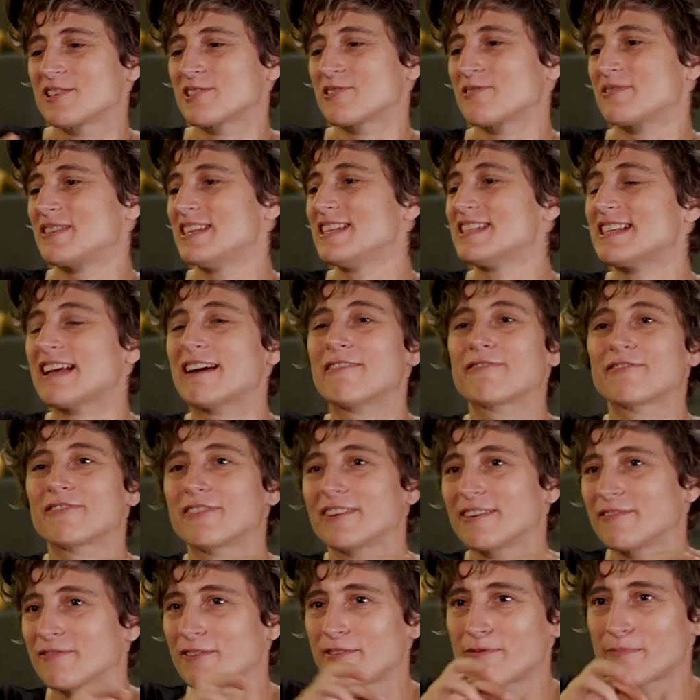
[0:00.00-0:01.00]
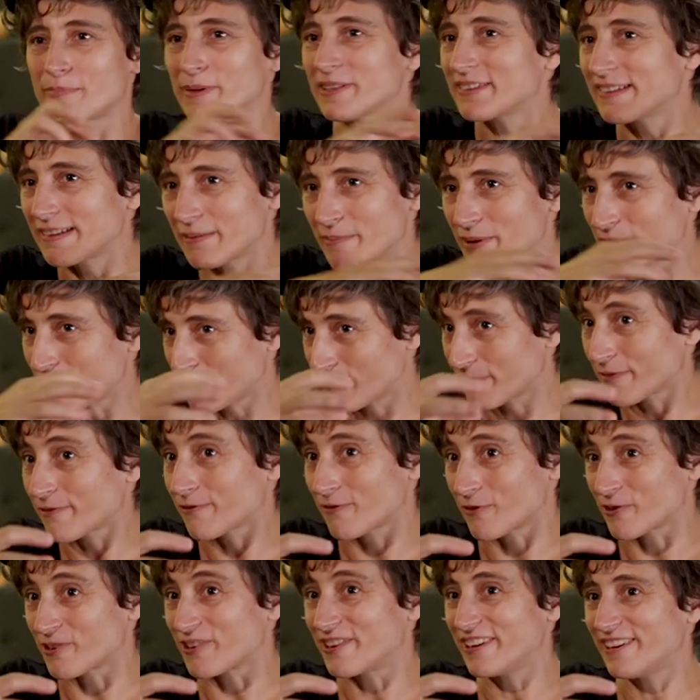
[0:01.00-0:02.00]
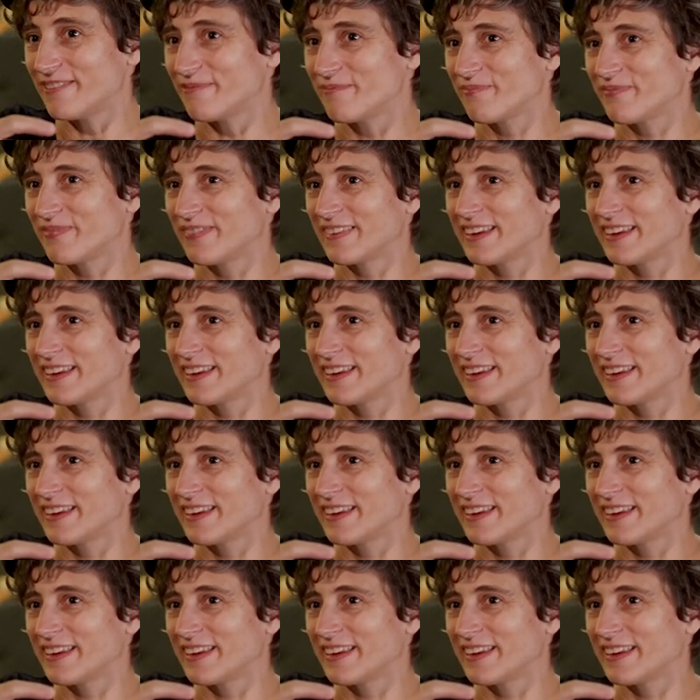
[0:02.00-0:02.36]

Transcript: So these have, we've built them up before,